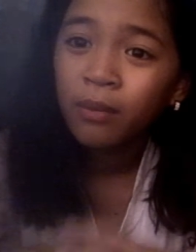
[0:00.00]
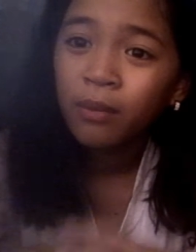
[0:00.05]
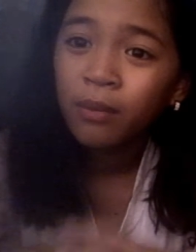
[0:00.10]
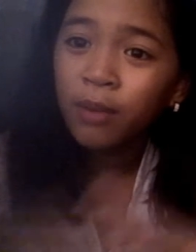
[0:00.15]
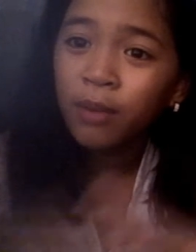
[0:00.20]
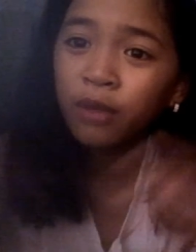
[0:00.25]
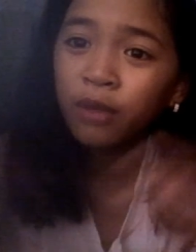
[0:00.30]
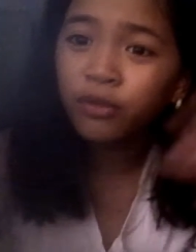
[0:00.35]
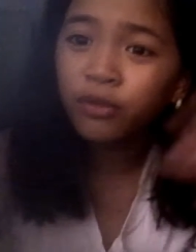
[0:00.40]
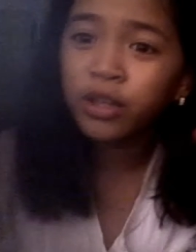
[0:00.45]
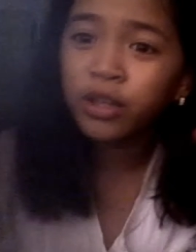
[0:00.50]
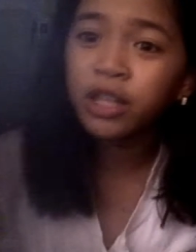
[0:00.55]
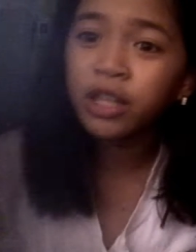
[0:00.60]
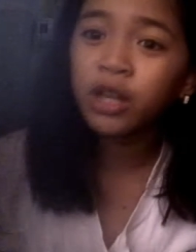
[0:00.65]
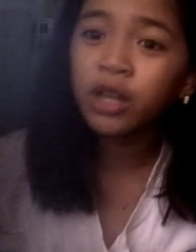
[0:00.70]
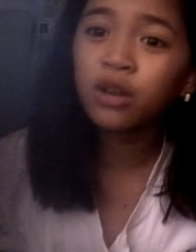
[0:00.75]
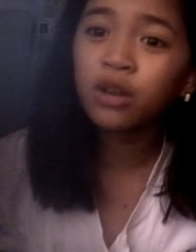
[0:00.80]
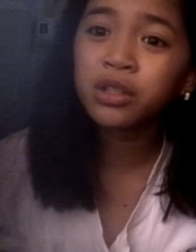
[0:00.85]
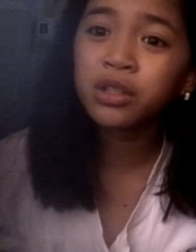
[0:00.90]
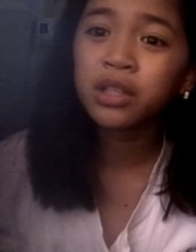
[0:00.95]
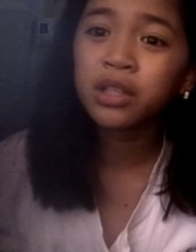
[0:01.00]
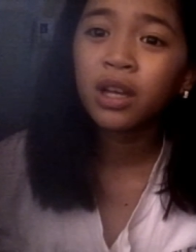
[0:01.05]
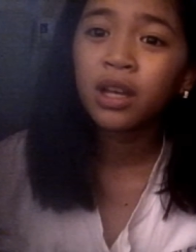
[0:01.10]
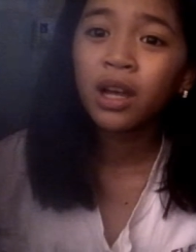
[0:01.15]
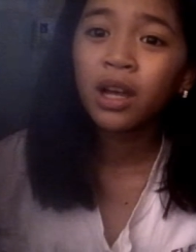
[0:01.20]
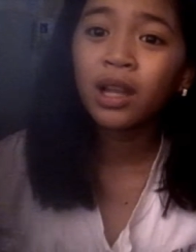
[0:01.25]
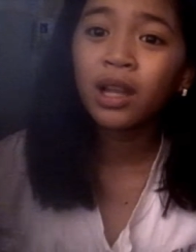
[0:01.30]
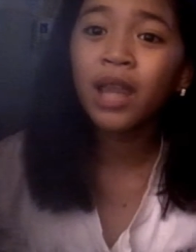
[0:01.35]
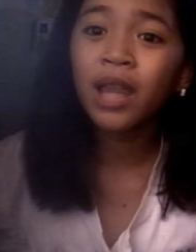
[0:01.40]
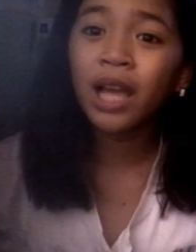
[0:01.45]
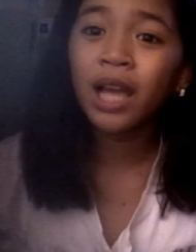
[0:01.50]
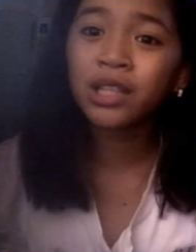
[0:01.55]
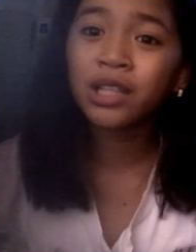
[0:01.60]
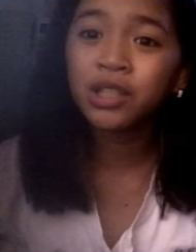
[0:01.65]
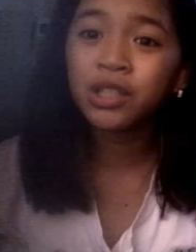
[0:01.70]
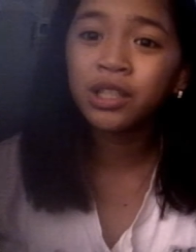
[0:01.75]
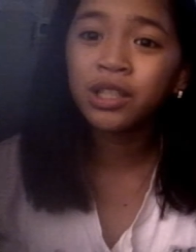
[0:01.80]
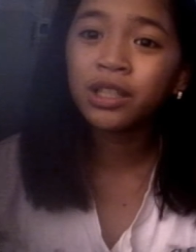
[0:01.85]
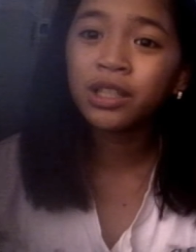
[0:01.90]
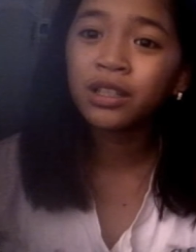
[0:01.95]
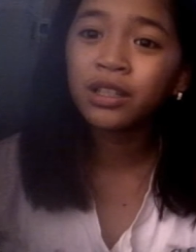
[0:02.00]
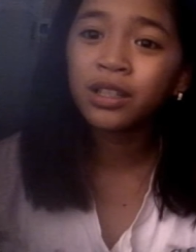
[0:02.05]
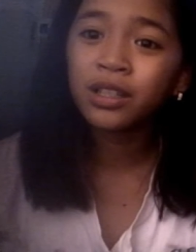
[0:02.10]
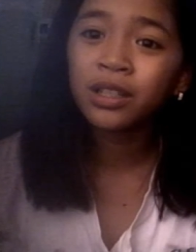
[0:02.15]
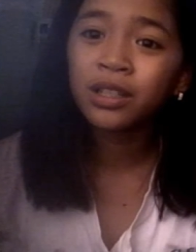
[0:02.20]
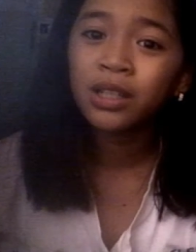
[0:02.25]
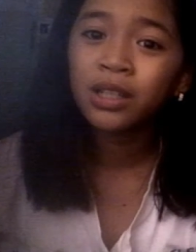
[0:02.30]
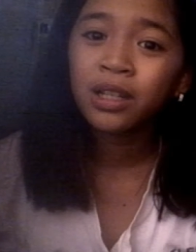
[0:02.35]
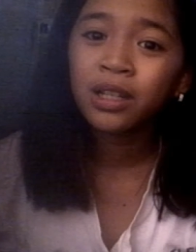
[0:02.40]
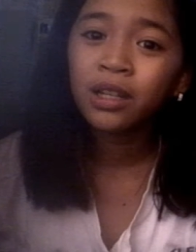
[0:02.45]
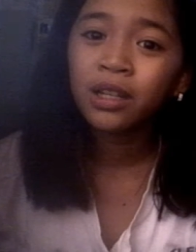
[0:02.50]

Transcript: my videos last year